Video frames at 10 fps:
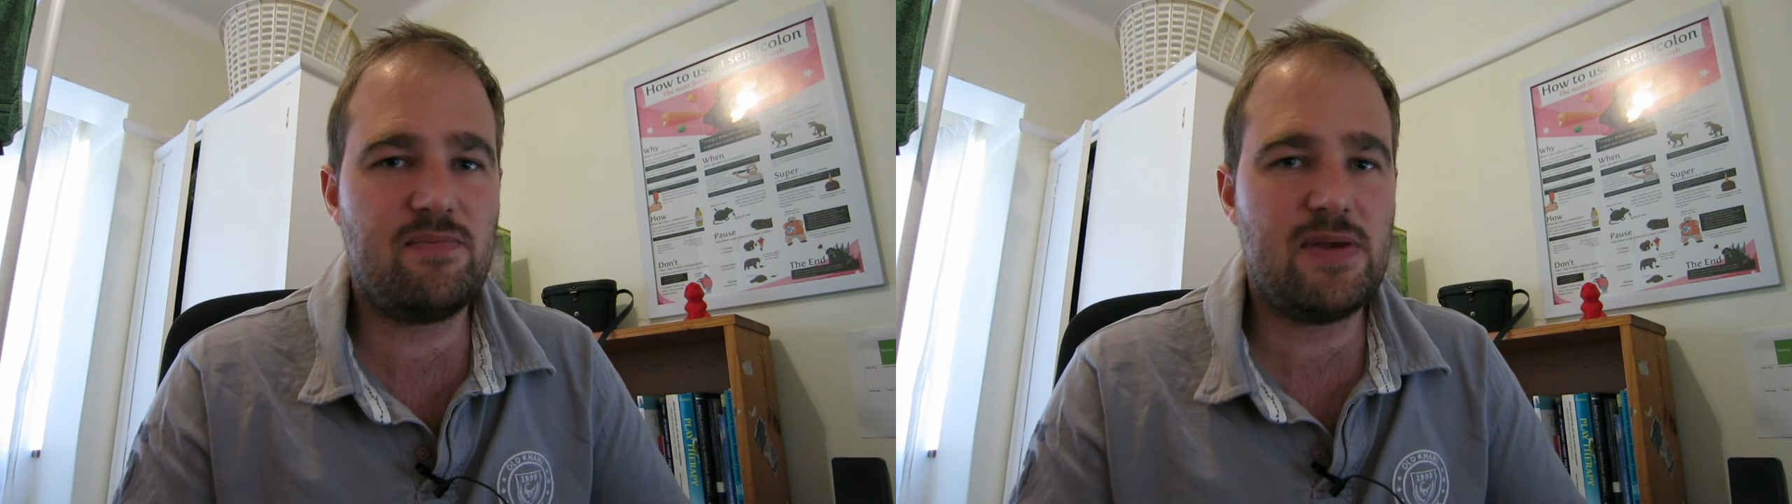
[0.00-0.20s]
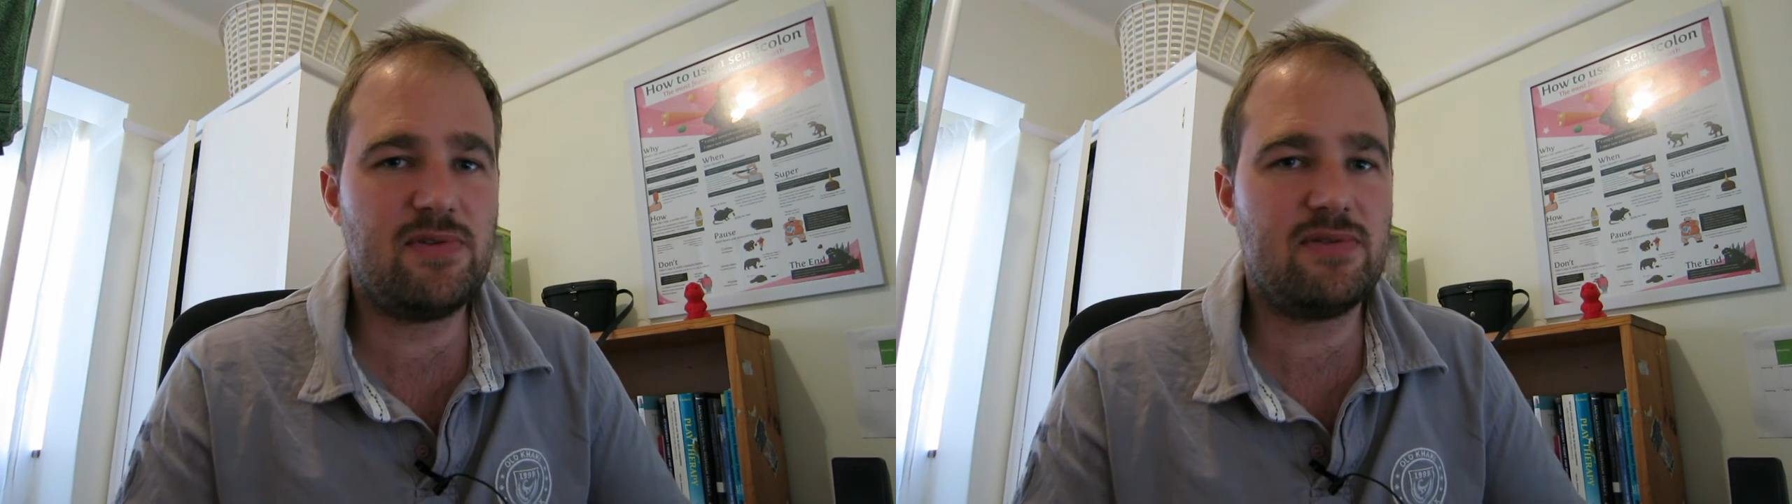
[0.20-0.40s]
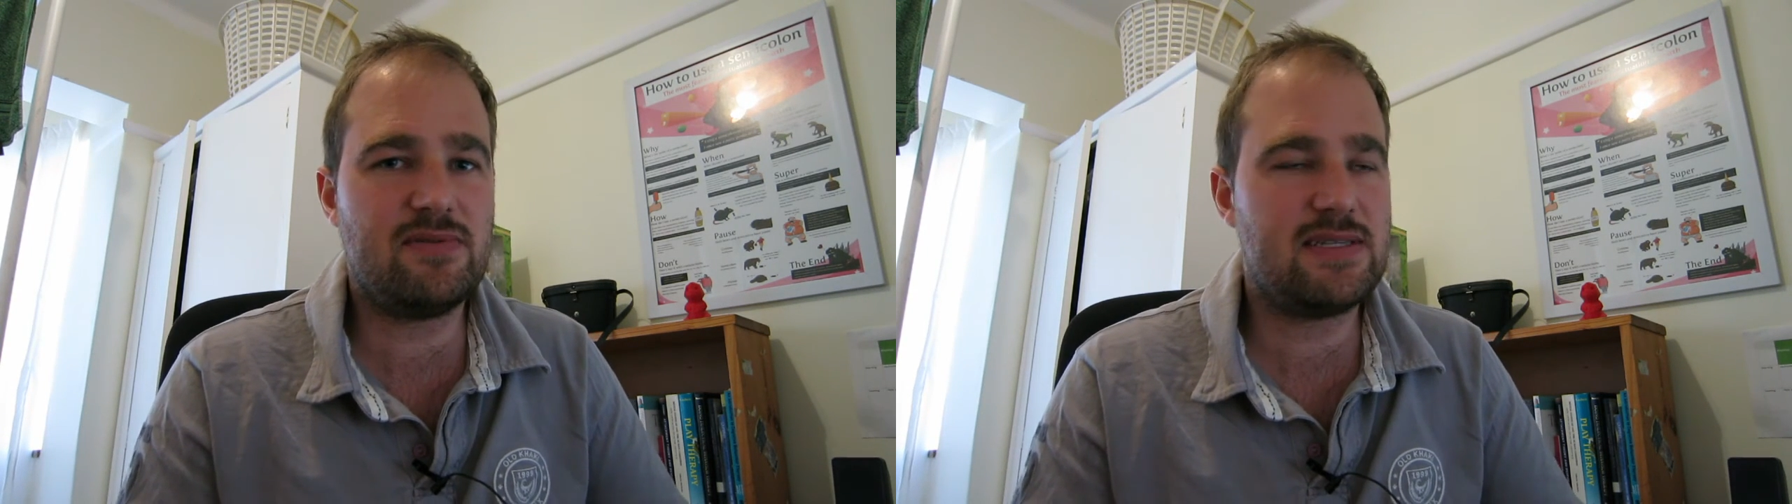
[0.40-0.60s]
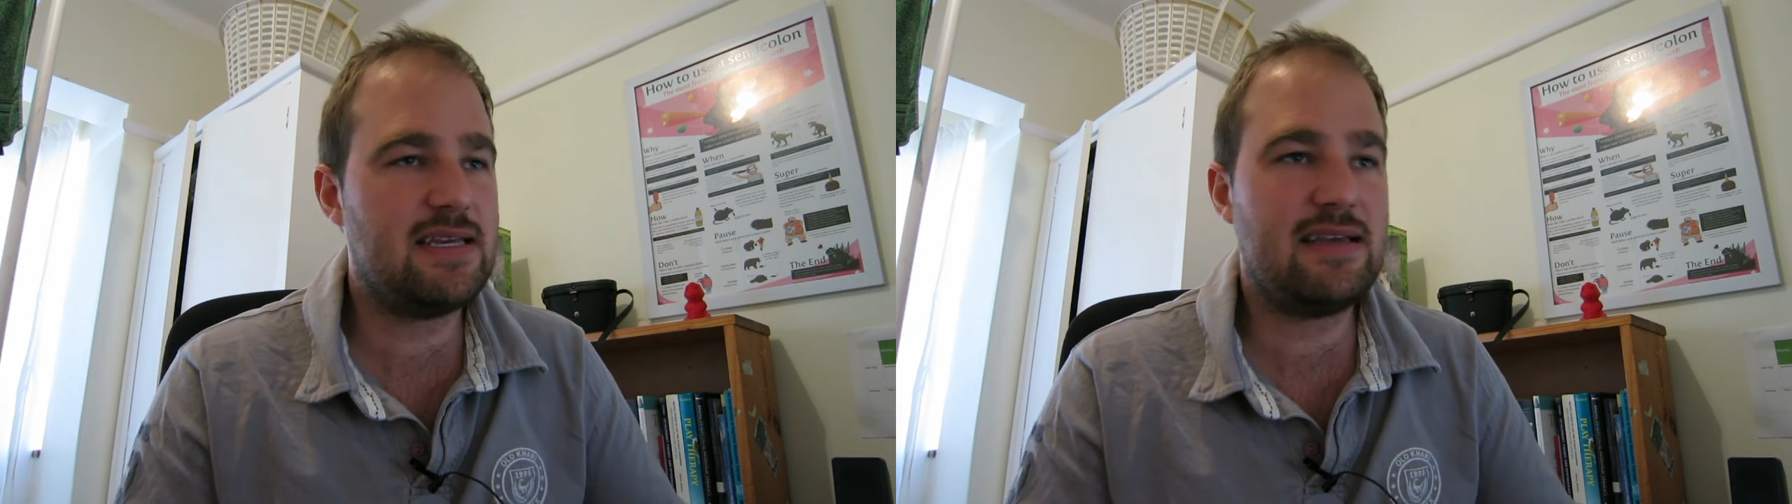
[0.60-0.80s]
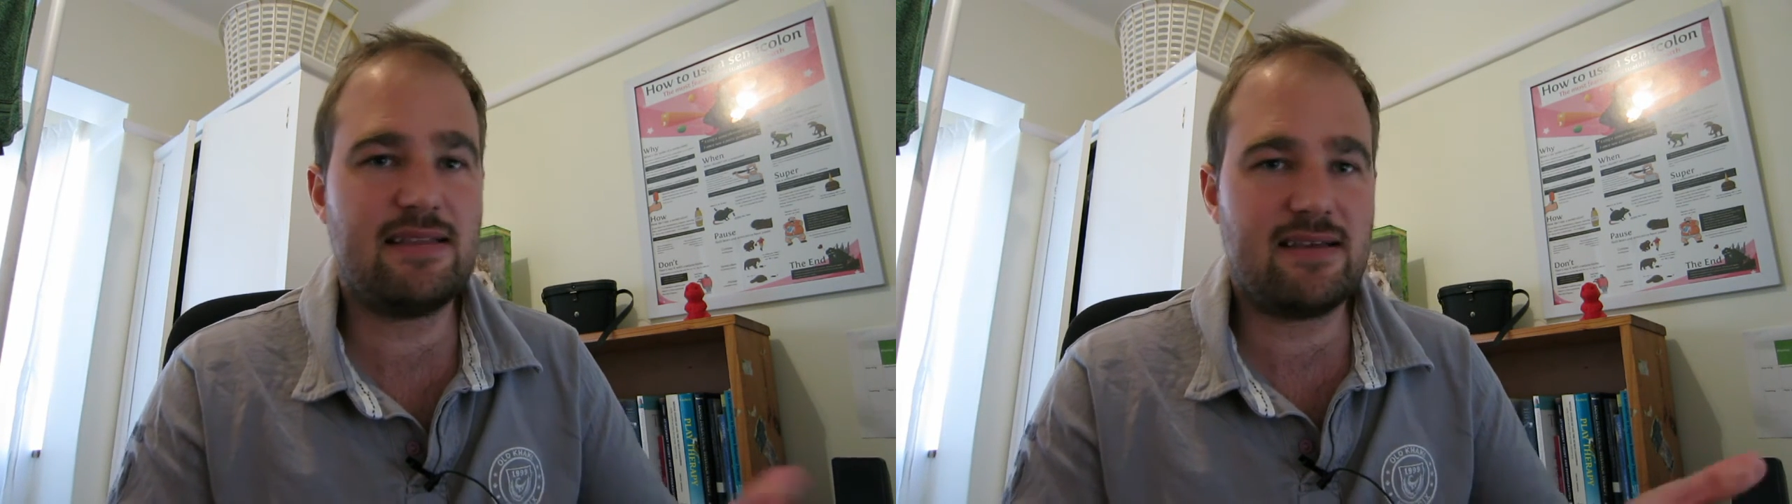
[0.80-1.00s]
people
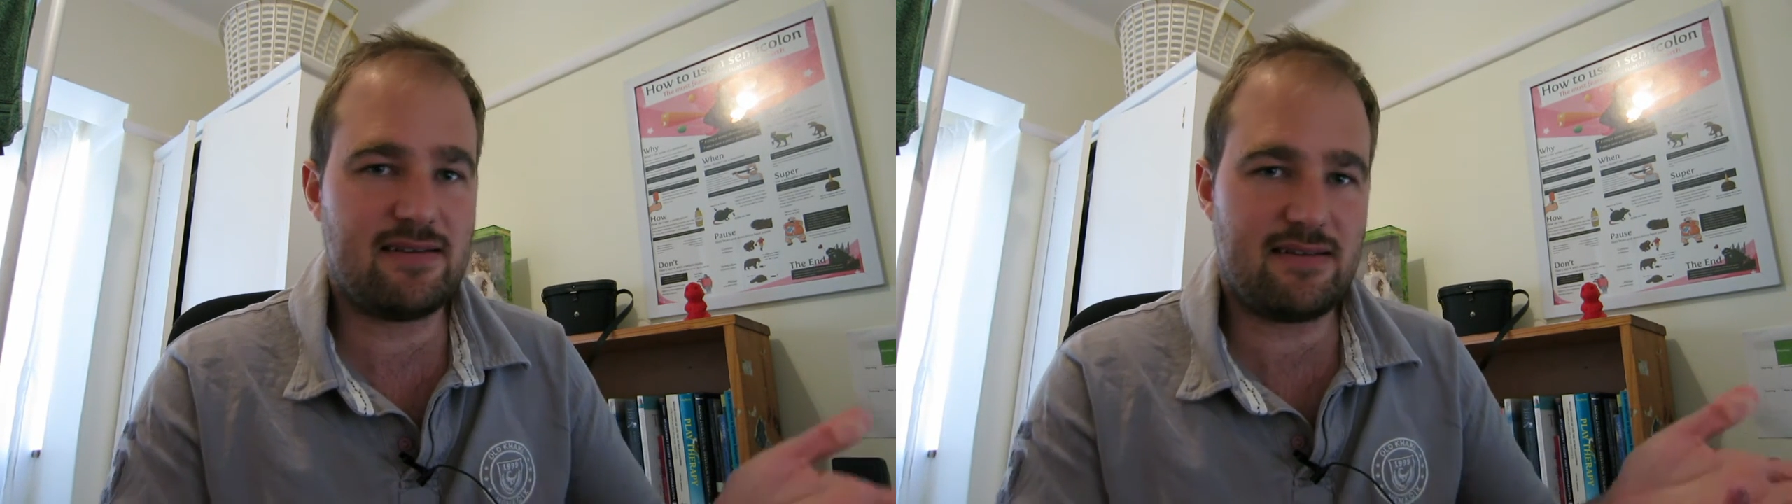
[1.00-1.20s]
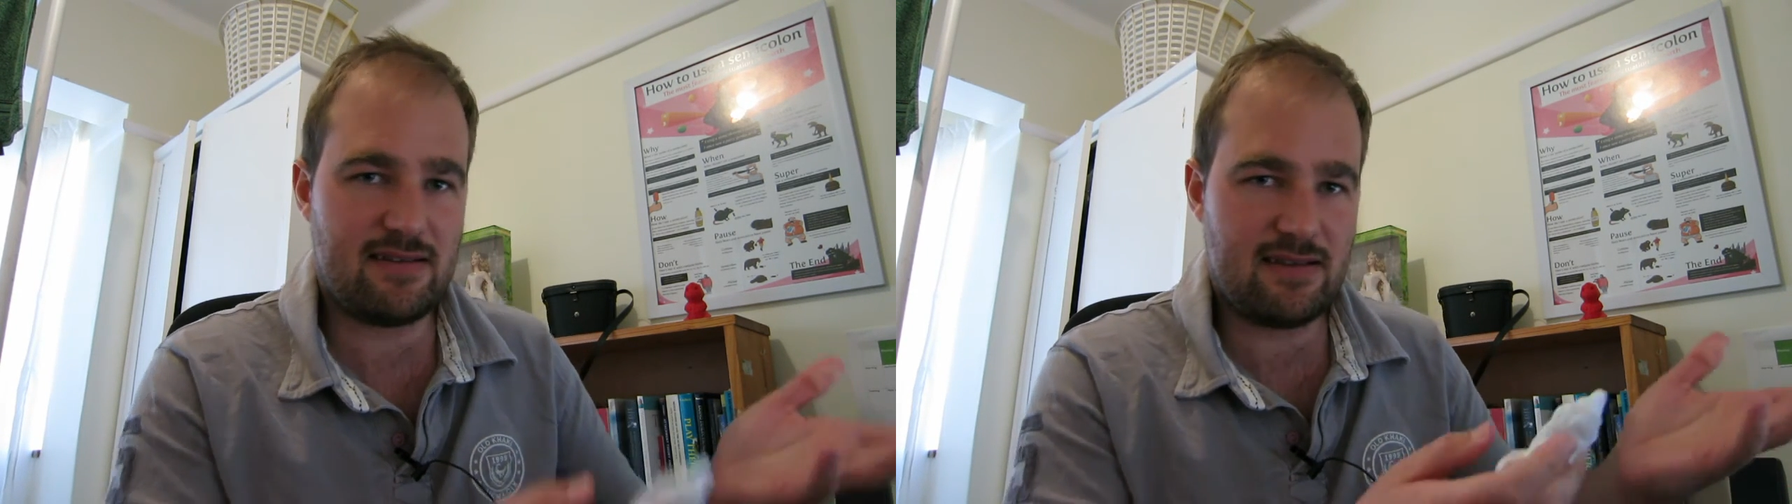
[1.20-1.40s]
seeing that